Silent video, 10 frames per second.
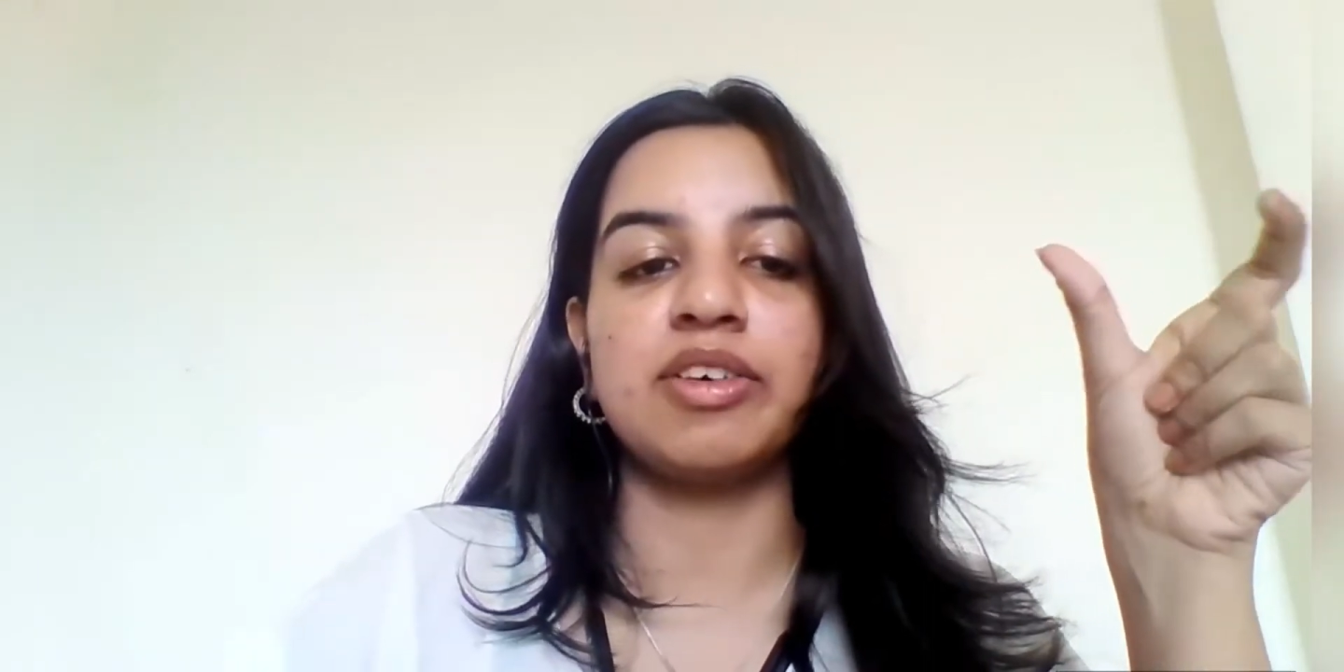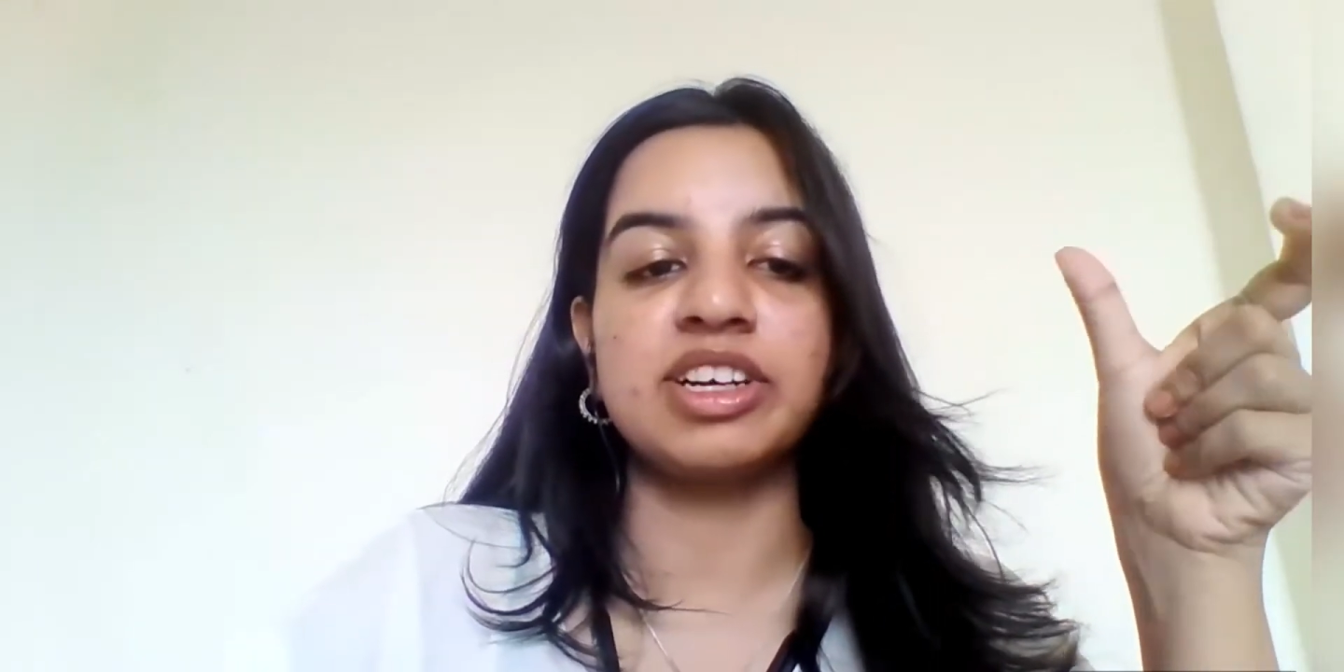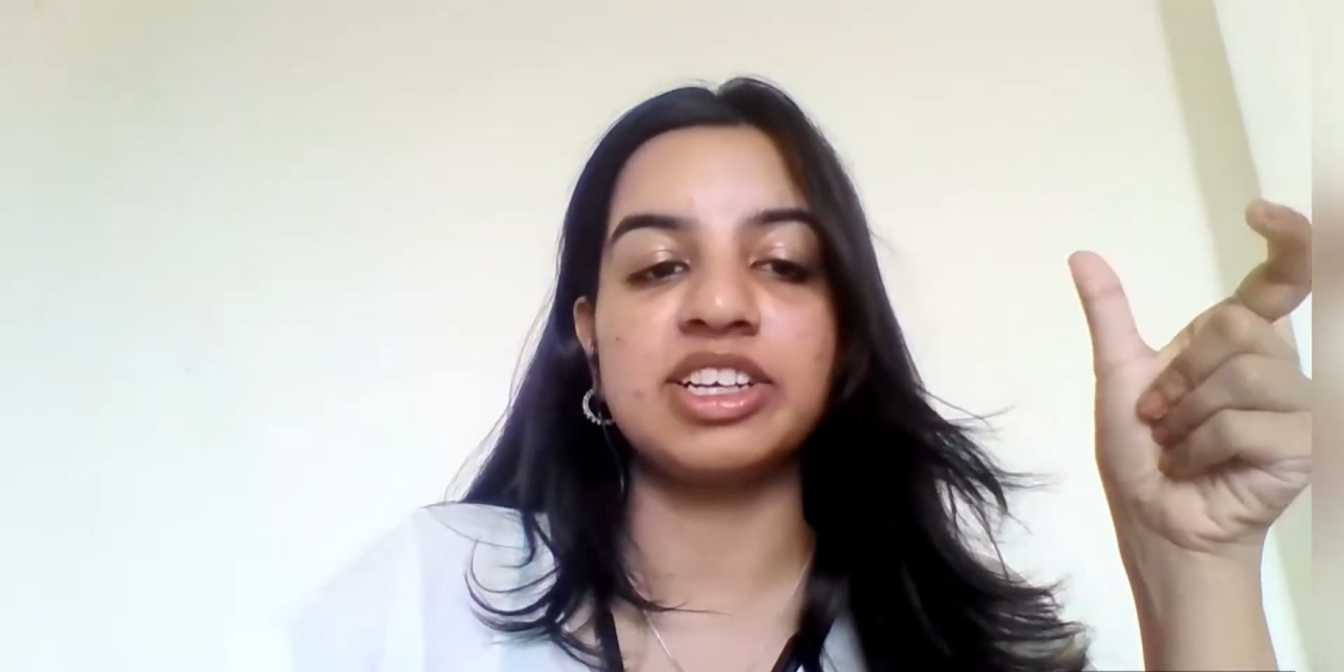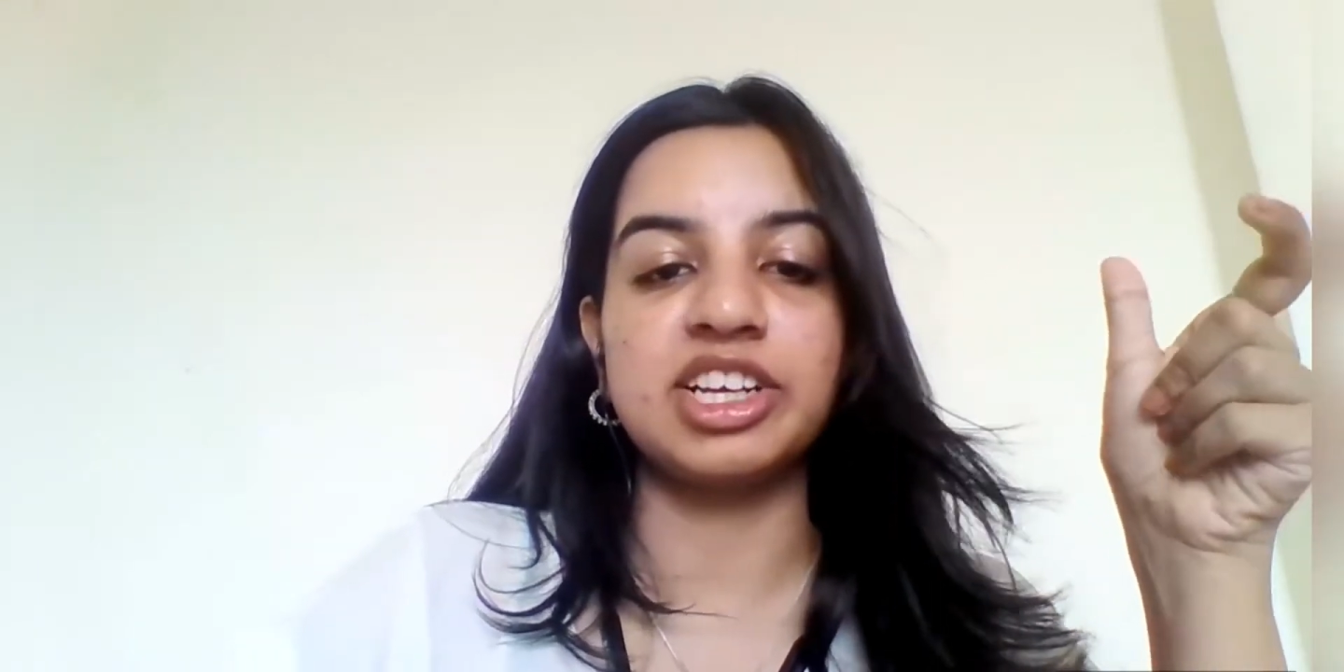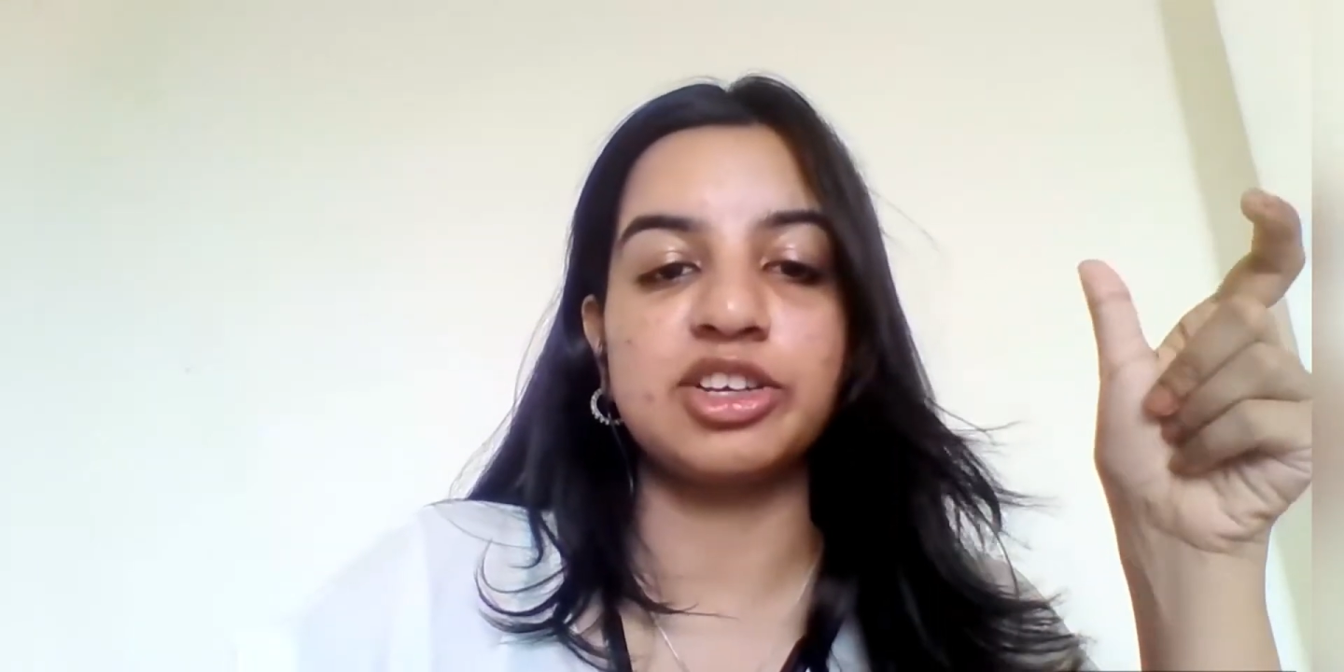
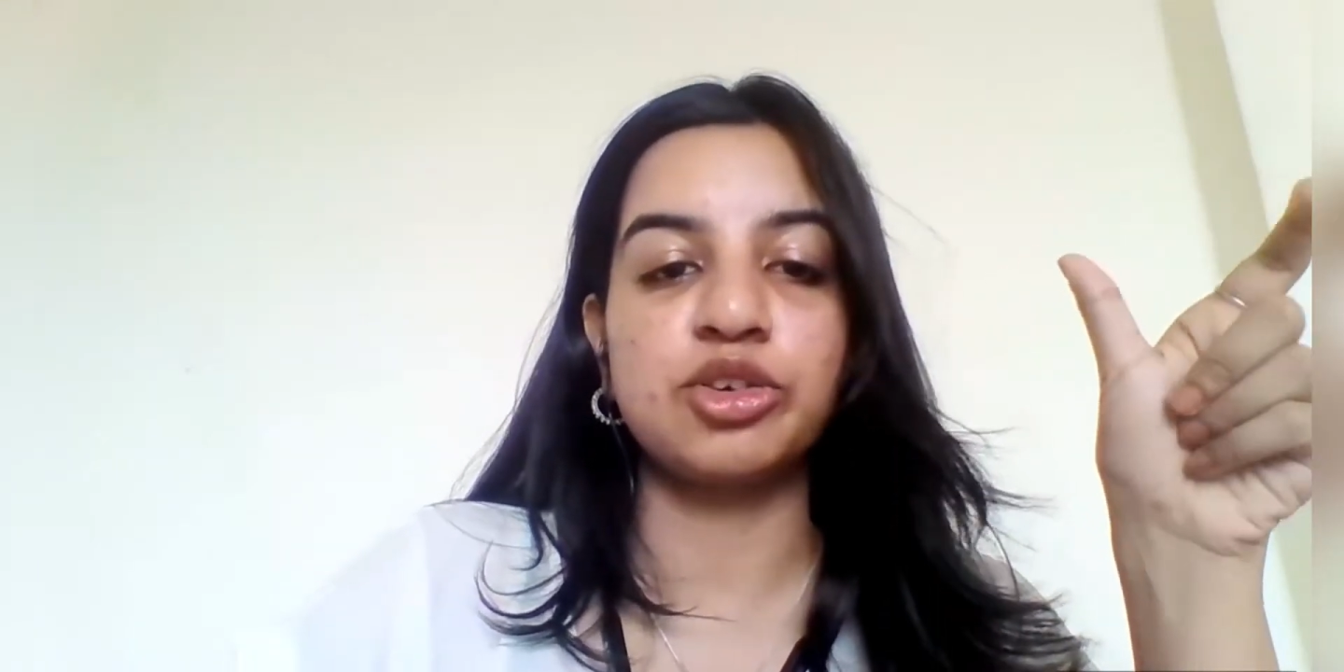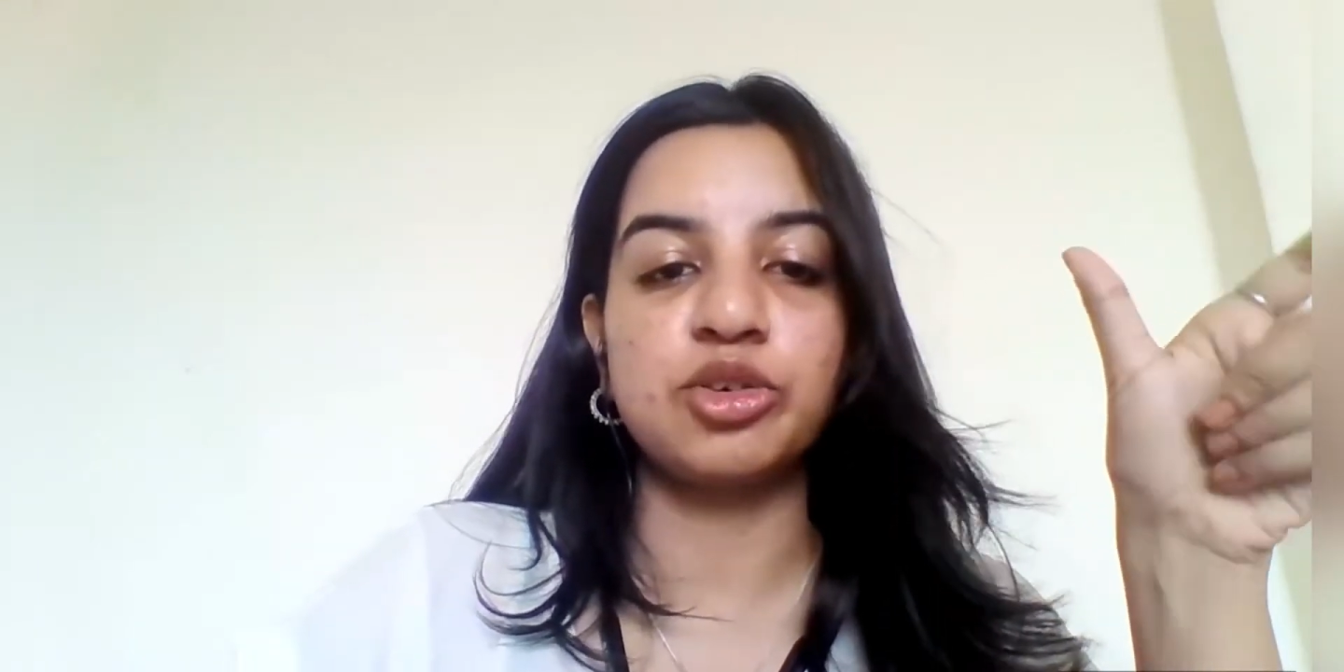connected